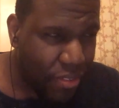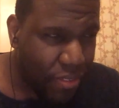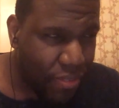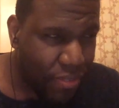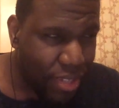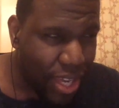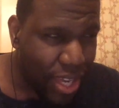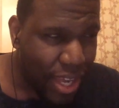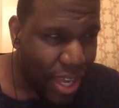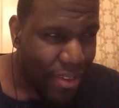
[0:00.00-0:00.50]

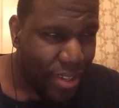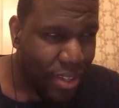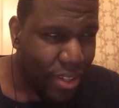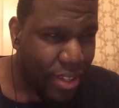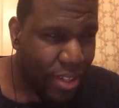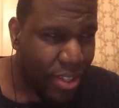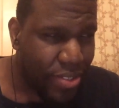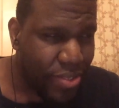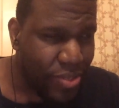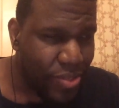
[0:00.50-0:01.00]
yeah,
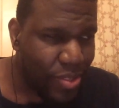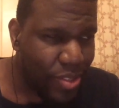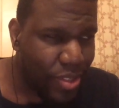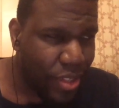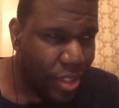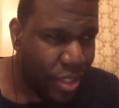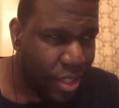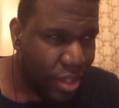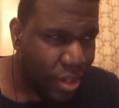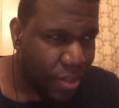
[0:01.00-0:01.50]
because
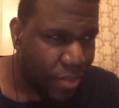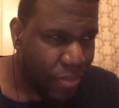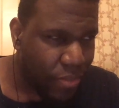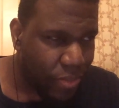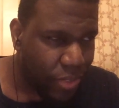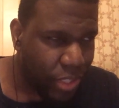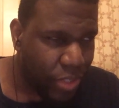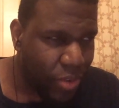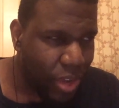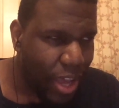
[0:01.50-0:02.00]

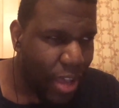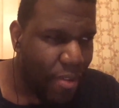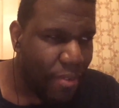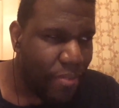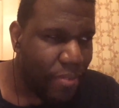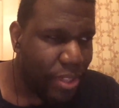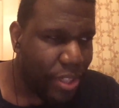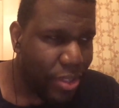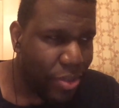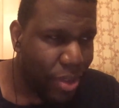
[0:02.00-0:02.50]

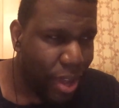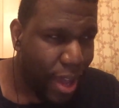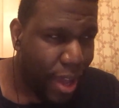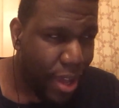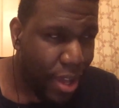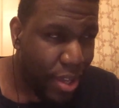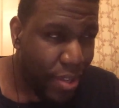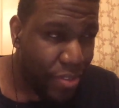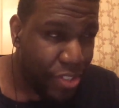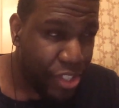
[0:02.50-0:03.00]
you
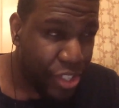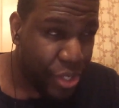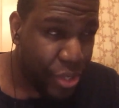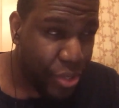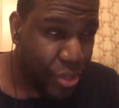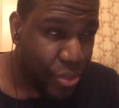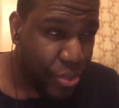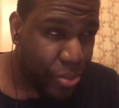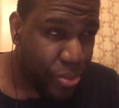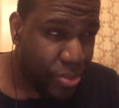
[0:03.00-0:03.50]
have
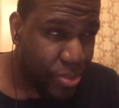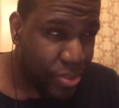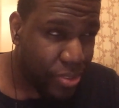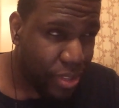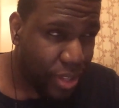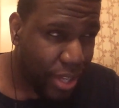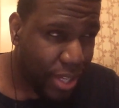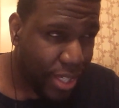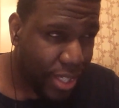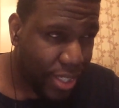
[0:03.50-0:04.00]
shows
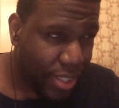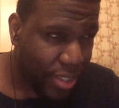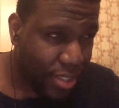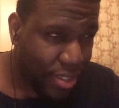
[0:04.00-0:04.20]
like